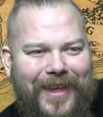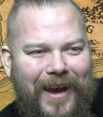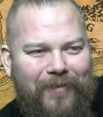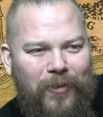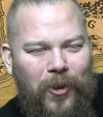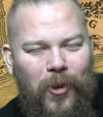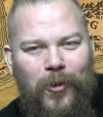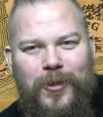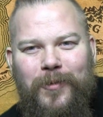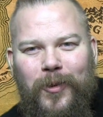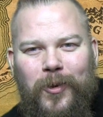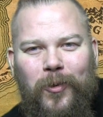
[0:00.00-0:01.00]
They have loads
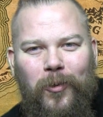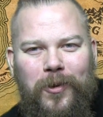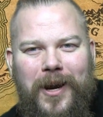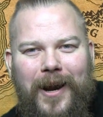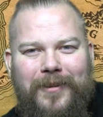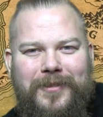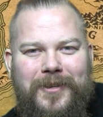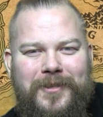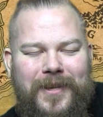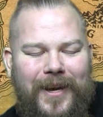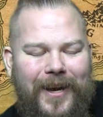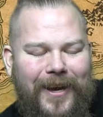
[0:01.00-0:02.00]
of all the cool
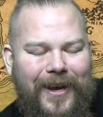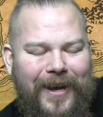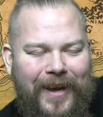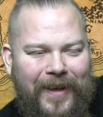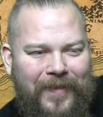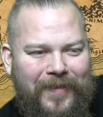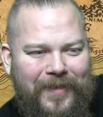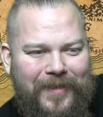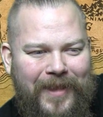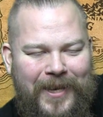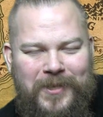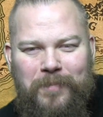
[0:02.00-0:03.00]
characters,
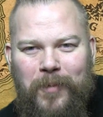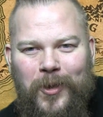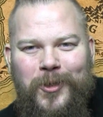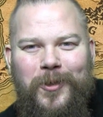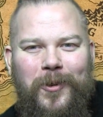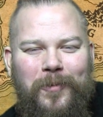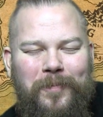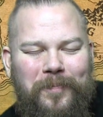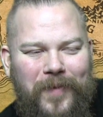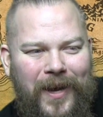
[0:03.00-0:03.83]
and there's a bunch of them.